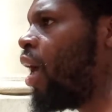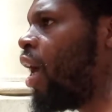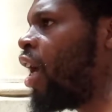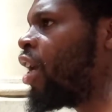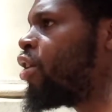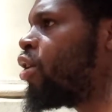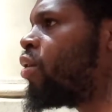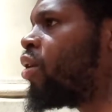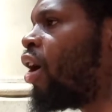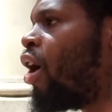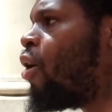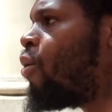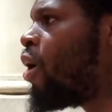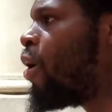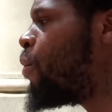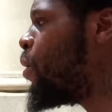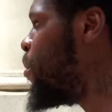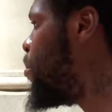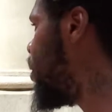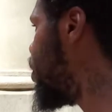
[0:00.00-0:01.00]
And you know
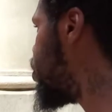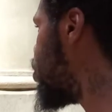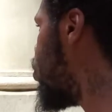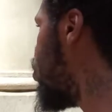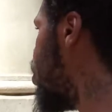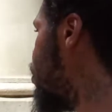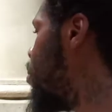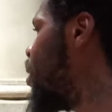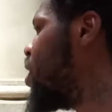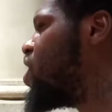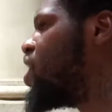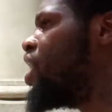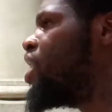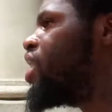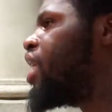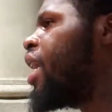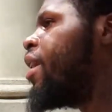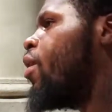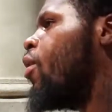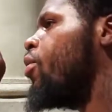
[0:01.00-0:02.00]
what we've been doing, but since
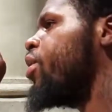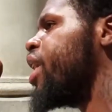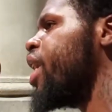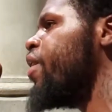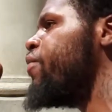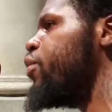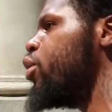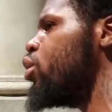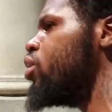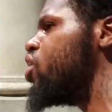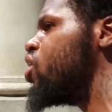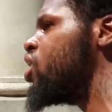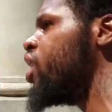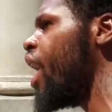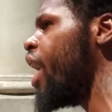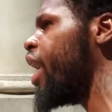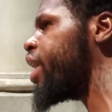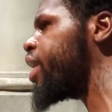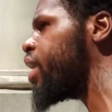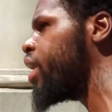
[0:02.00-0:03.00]
they gonna give you a
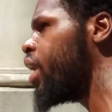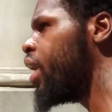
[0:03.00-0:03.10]
check,